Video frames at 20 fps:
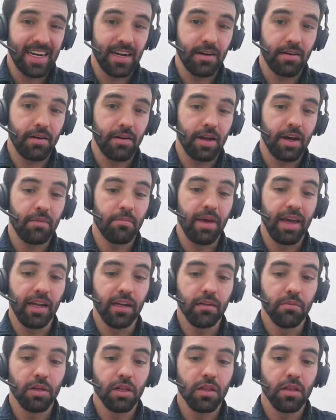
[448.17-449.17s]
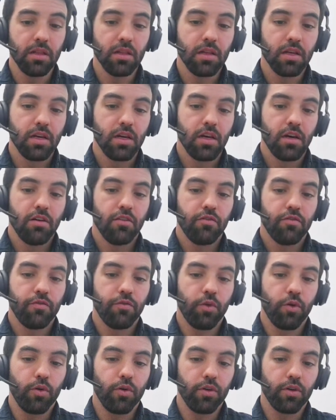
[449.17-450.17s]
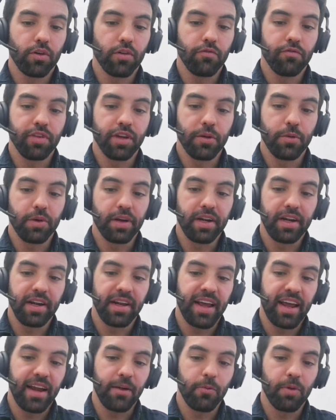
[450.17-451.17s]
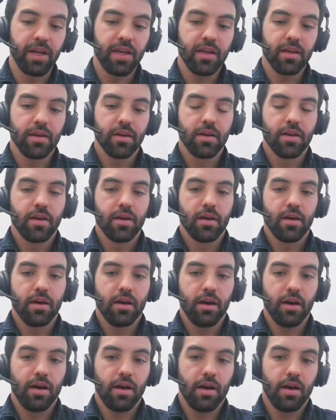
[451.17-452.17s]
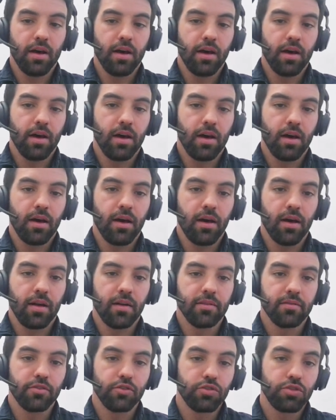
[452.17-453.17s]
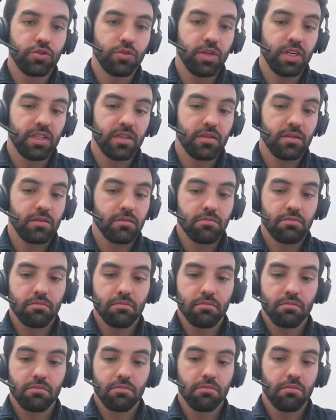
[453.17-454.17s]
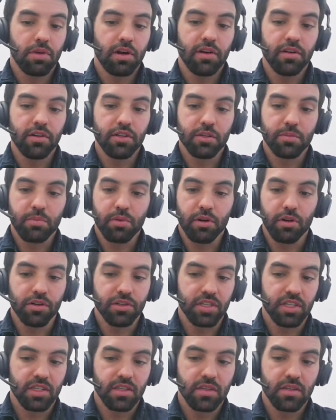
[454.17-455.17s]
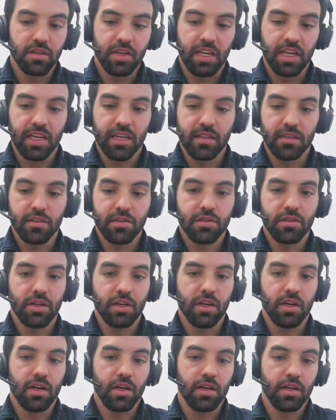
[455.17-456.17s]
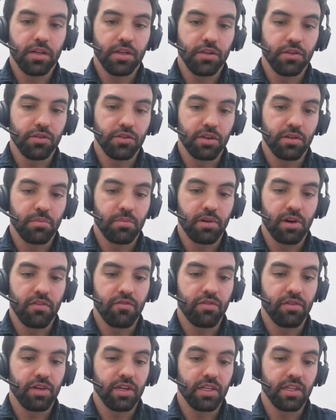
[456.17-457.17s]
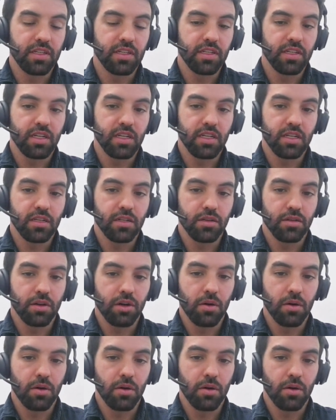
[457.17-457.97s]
are available for configuring the gateway to suit various projects, needs, and user preferences,